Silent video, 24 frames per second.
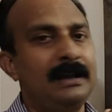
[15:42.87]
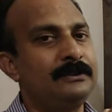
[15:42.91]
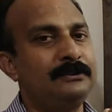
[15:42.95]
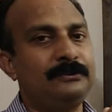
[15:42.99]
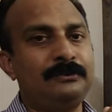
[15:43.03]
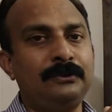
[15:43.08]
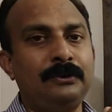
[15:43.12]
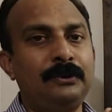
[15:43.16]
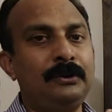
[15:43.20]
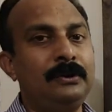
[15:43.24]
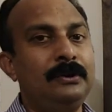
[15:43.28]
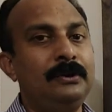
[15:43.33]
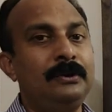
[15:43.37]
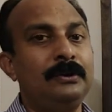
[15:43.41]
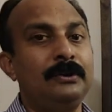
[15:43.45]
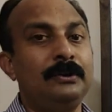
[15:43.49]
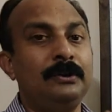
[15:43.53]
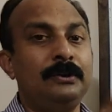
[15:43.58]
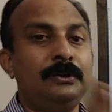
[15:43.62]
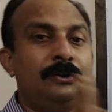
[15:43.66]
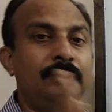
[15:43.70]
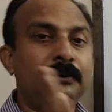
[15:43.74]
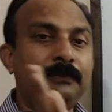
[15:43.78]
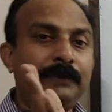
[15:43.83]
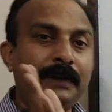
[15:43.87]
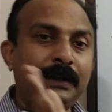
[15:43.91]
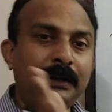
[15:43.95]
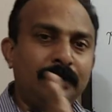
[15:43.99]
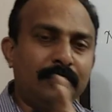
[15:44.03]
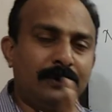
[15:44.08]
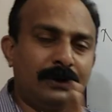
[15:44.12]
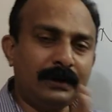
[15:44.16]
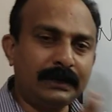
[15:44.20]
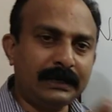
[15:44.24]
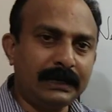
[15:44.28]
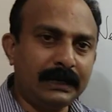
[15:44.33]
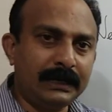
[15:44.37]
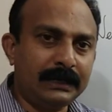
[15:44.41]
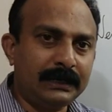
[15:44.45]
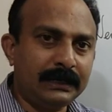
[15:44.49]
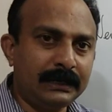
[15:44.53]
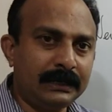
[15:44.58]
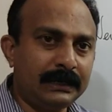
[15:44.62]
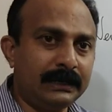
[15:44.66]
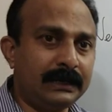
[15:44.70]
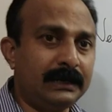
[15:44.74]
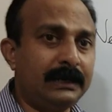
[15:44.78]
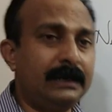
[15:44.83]
So you will not get
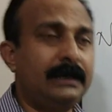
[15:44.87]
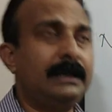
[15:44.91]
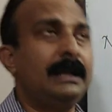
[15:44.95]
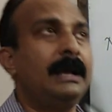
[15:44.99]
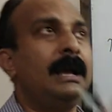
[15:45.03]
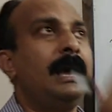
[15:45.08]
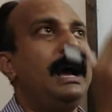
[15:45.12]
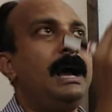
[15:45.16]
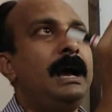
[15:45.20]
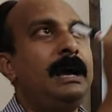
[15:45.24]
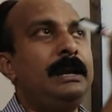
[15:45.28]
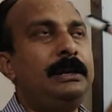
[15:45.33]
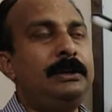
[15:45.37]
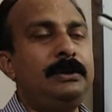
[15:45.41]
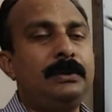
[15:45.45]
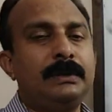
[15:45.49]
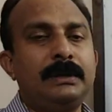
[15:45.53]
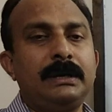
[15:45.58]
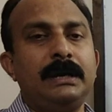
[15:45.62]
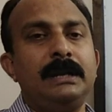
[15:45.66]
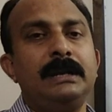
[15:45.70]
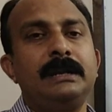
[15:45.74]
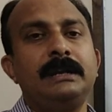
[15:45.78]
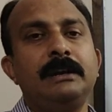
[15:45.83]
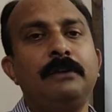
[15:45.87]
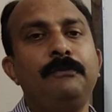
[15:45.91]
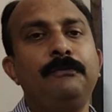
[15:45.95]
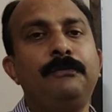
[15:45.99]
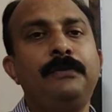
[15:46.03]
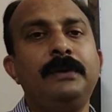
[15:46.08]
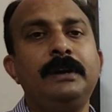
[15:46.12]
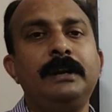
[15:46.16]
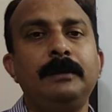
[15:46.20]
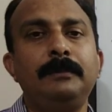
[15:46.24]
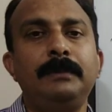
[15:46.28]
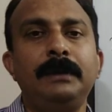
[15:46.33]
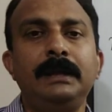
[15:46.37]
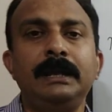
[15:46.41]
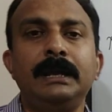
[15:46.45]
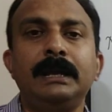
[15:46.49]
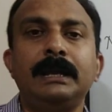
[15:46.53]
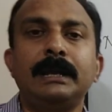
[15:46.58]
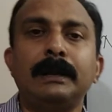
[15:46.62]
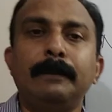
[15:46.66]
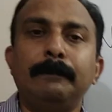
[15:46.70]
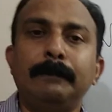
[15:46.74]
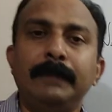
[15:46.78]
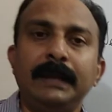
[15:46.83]
hurt and you can
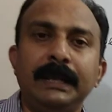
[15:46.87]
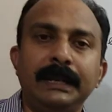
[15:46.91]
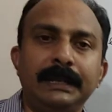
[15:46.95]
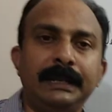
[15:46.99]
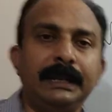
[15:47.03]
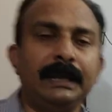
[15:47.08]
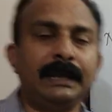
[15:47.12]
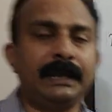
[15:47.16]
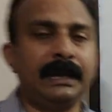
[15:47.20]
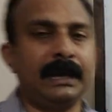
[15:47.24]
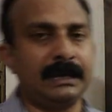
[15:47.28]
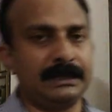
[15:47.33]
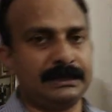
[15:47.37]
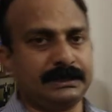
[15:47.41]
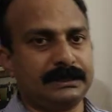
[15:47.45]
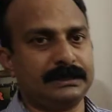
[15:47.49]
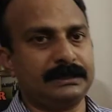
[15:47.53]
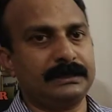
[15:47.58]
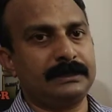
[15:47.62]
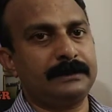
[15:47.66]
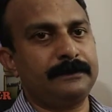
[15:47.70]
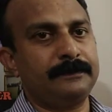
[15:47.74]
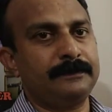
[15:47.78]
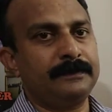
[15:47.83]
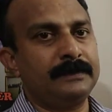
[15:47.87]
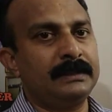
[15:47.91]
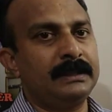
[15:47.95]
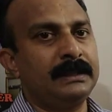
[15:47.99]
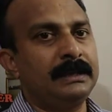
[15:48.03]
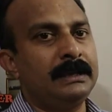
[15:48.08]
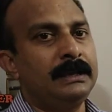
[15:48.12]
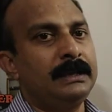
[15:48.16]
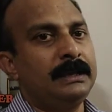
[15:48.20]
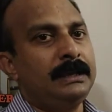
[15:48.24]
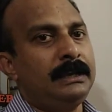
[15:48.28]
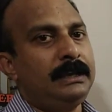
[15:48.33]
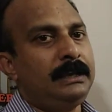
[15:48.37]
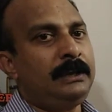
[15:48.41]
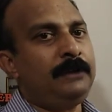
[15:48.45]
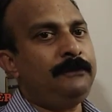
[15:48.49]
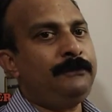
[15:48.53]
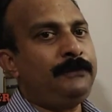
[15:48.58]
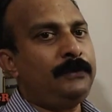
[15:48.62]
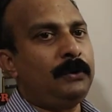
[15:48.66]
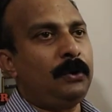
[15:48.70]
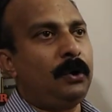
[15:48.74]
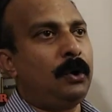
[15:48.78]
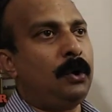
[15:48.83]
comfortably complete the catch.
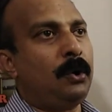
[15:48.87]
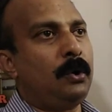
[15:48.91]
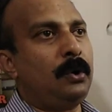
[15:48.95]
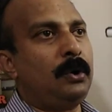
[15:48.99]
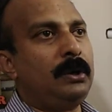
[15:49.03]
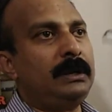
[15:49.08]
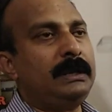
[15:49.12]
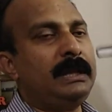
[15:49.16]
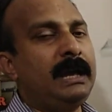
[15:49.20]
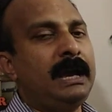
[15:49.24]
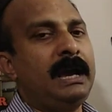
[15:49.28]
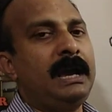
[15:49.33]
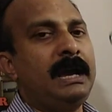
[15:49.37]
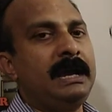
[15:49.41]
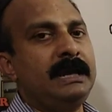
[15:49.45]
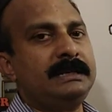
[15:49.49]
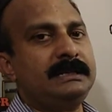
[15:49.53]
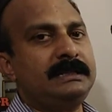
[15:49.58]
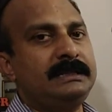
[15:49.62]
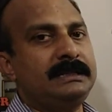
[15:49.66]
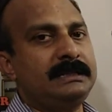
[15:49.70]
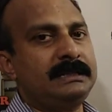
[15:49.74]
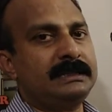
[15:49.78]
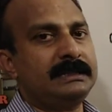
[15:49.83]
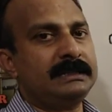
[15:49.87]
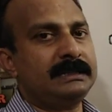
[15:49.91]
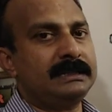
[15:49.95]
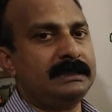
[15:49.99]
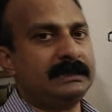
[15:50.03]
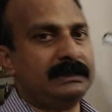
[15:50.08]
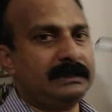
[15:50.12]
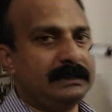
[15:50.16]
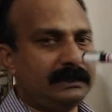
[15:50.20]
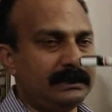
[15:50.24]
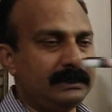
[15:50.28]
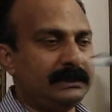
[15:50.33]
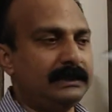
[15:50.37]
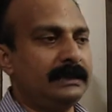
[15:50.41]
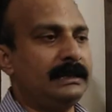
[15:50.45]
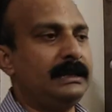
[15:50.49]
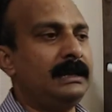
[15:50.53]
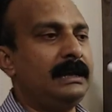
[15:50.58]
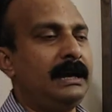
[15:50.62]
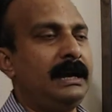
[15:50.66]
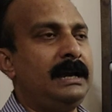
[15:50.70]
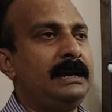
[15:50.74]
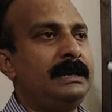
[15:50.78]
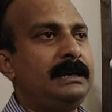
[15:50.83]
If you hold the hands
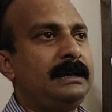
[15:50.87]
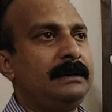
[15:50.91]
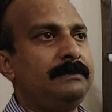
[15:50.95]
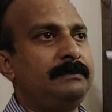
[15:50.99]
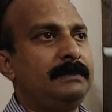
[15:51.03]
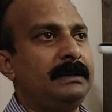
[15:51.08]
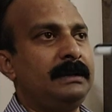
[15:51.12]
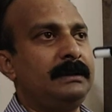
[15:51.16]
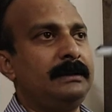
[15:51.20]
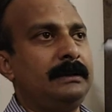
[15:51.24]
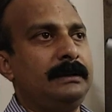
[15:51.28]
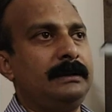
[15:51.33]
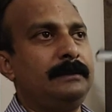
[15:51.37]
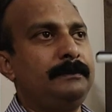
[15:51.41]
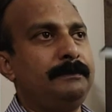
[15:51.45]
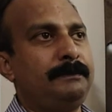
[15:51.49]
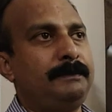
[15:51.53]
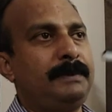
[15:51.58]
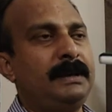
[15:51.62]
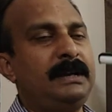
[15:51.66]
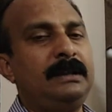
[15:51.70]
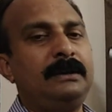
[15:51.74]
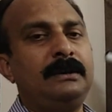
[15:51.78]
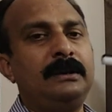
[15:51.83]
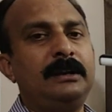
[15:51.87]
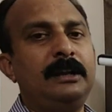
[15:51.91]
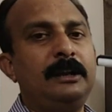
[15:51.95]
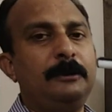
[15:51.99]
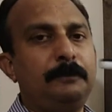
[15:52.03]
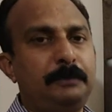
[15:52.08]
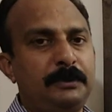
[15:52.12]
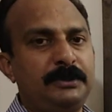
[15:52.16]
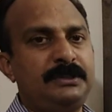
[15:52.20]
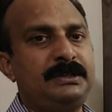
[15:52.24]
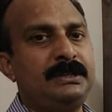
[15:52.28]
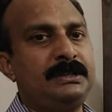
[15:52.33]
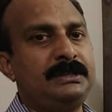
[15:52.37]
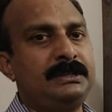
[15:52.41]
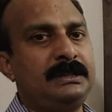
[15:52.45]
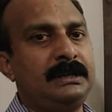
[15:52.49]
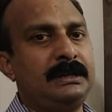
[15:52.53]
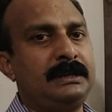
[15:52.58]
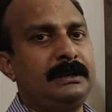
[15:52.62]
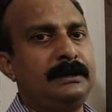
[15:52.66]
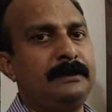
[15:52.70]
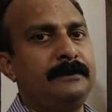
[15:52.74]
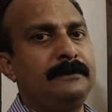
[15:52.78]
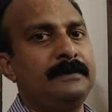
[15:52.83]
at a particular
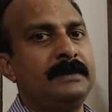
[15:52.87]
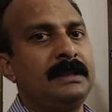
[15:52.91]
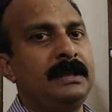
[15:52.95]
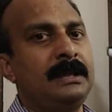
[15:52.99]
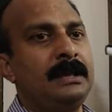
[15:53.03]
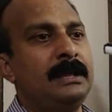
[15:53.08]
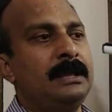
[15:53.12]
position,